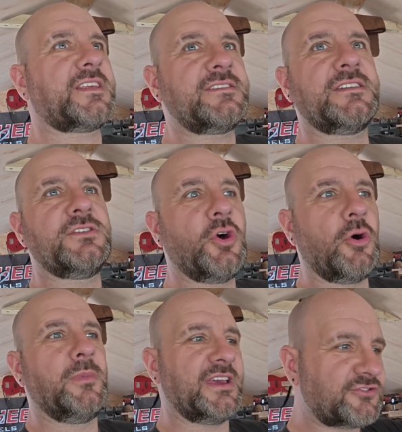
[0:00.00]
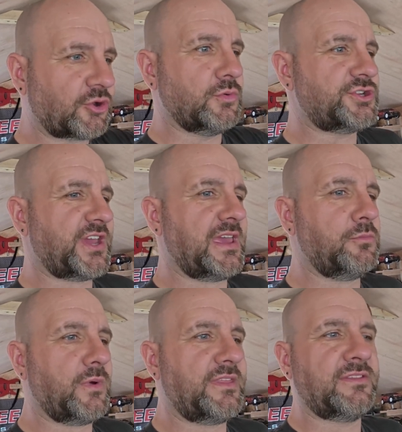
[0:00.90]
doesn't normally associate
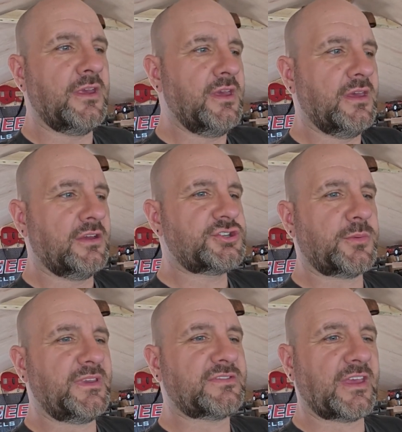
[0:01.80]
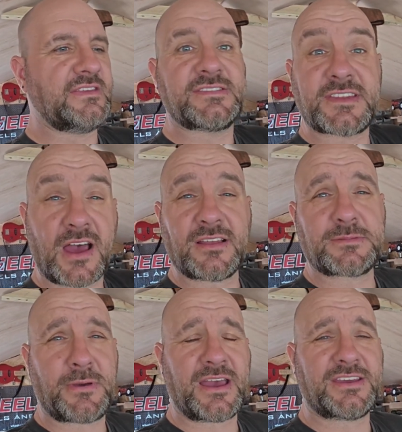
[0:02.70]
with, should we say,
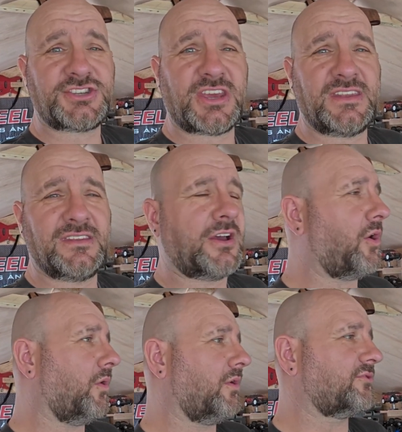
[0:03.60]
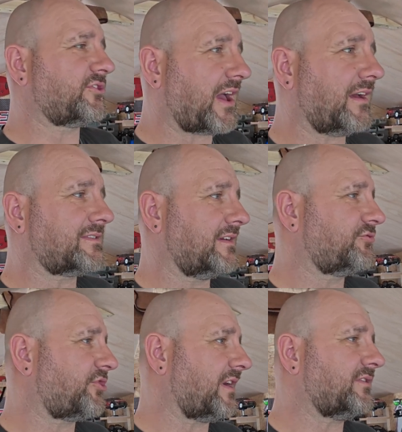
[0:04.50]
starter packaging or starter
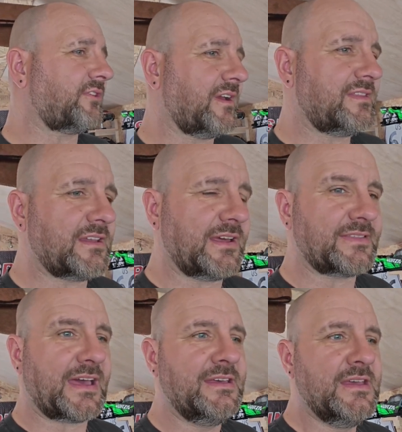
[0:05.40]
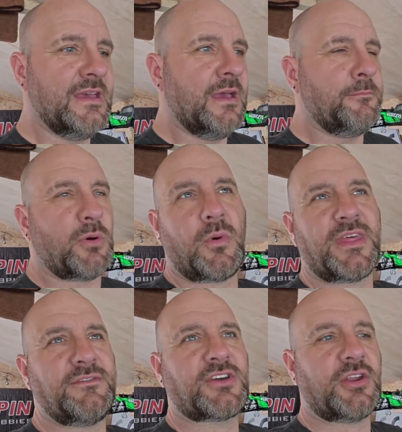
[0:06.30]
trucks or anything like that, but what
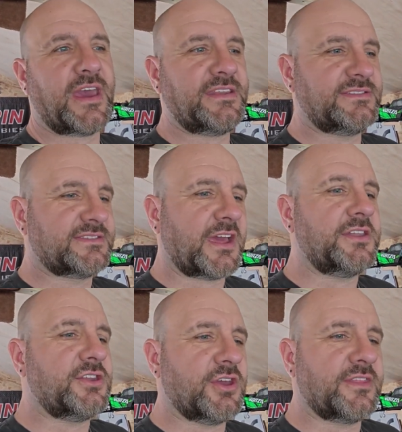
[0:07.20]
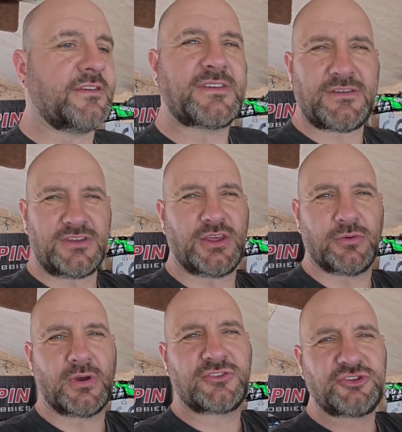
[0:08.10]
they've gone ahead and done here, they've given
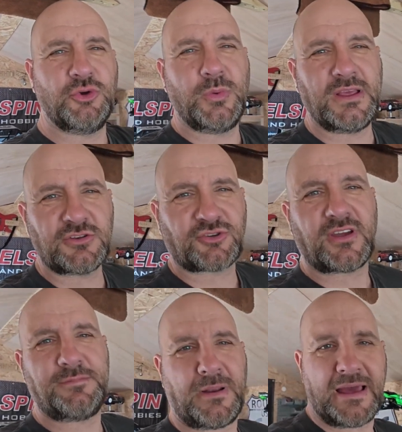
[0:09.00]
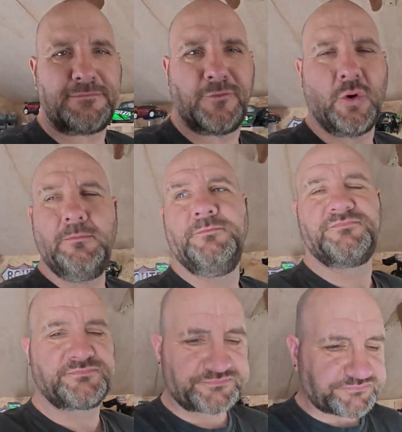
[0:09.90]
you a two-wheel drive platform,
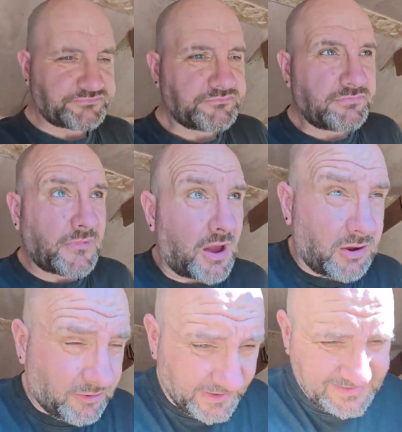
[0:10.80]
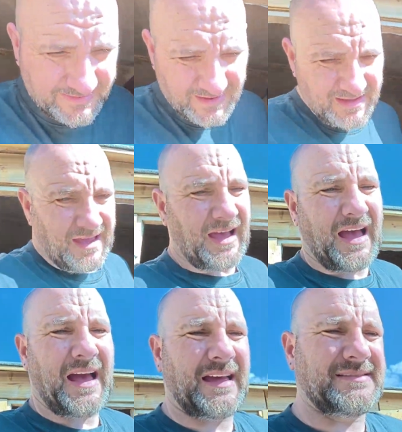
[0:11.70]
all right,
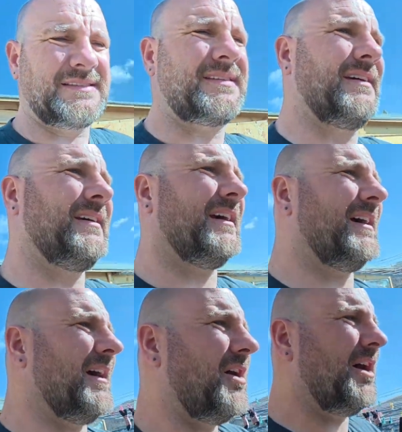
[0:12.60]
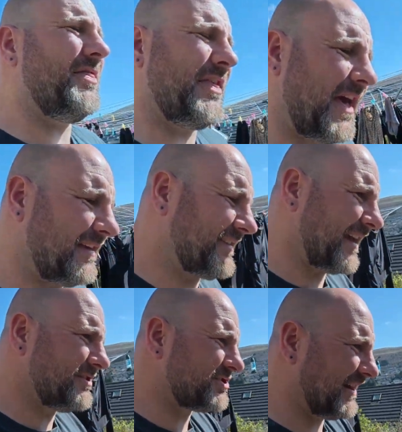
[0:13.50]
and
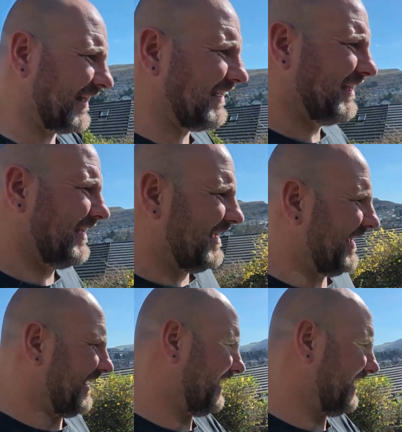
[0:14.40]
essentially it